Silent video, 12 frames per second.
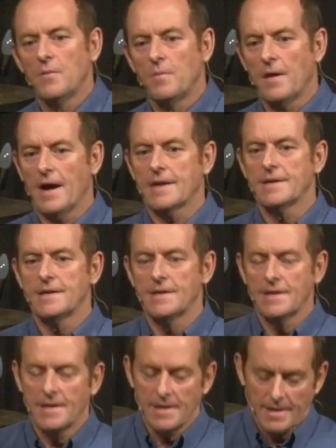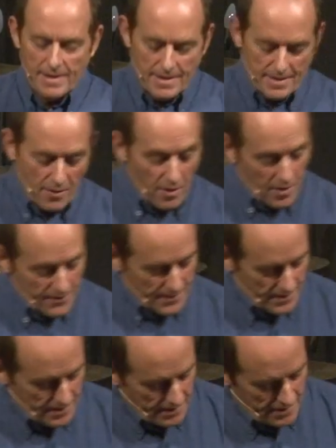But
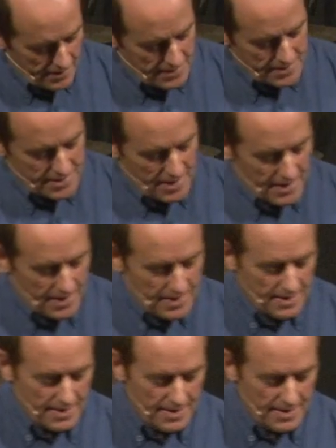can I just say,